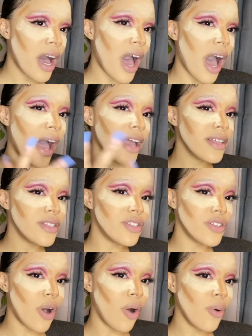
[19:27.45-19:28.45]
I
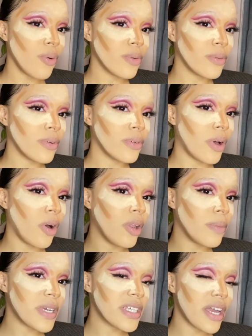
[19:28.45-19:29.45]
don't, only
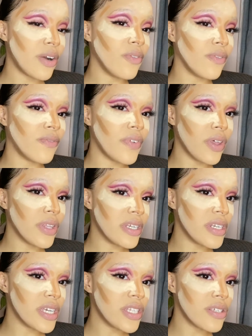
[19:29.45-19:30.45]
because I don't feel the
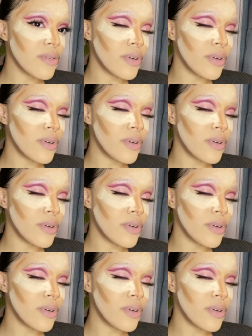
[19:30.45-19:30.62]
need to,